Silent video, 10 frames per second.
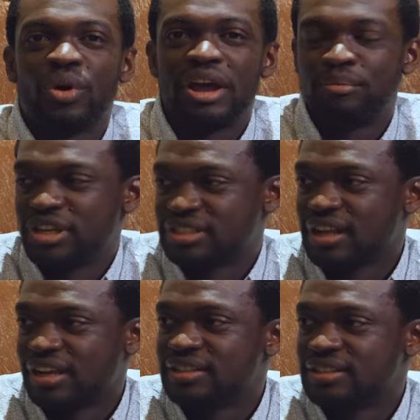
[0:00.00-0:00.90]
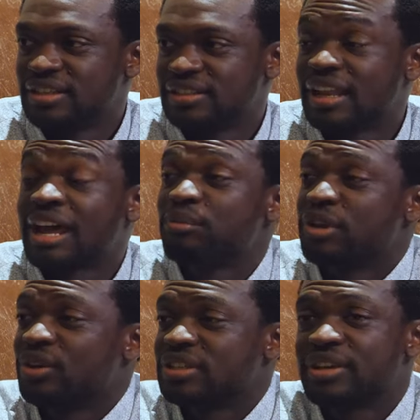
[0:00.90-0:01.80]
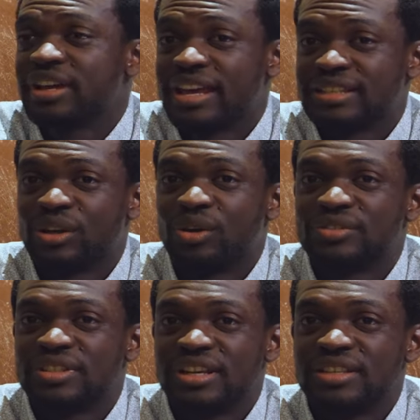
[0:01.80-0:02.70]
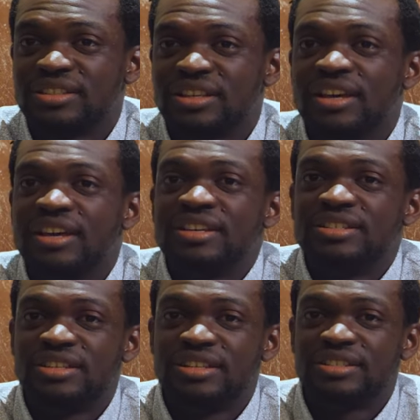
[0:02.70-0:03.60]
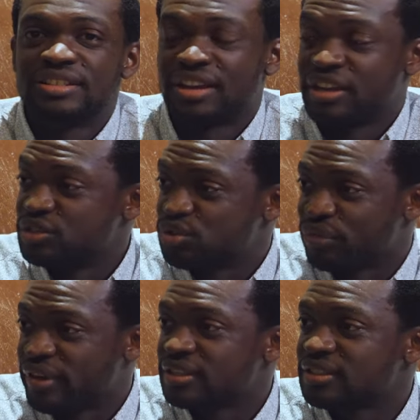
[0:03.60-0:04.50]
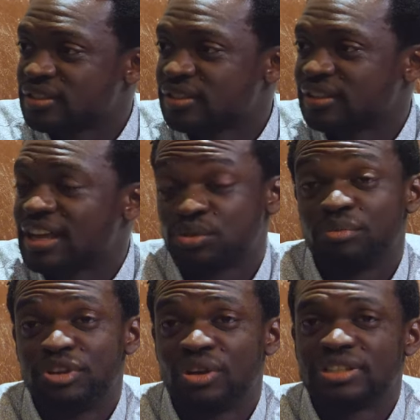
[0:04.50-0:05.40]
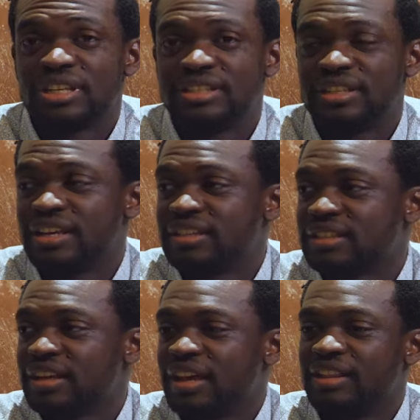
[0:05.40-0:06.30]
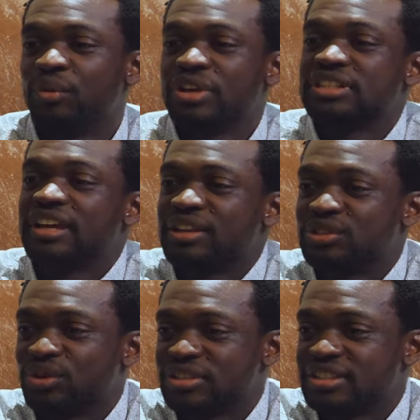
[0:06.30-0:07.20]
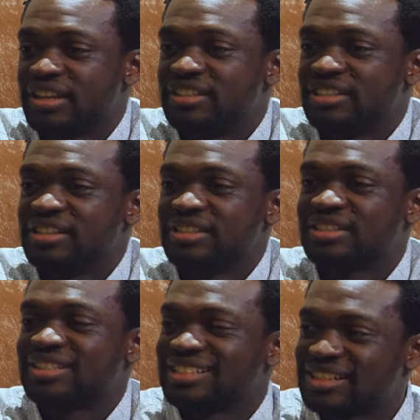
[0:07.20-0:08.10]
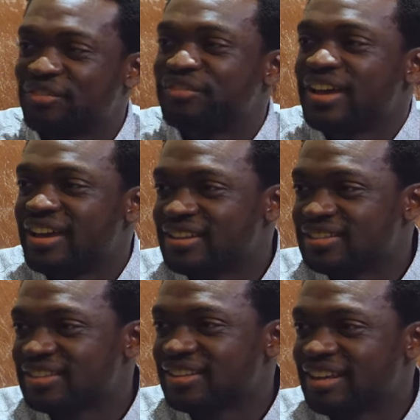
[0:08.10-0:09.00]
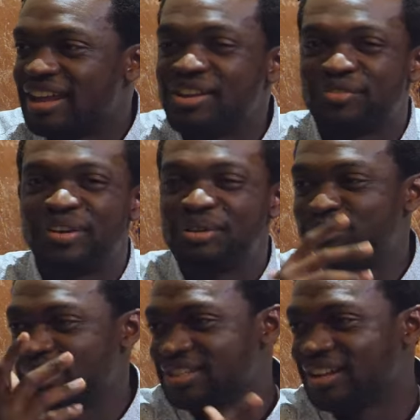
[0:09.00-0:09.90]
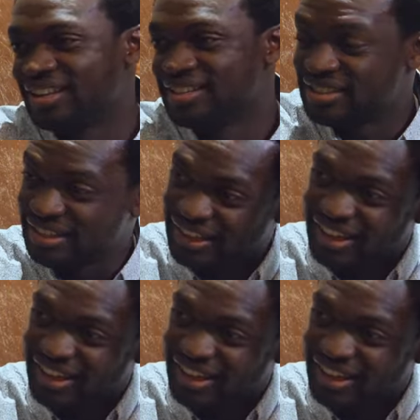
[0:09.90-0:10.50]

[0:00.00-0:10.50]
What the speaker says: quiet personalities. Like Beyonce herself says she's an introvert. That's what Beyonce says. Then when she gets on stage, she's Sasha Fierce, a different personality.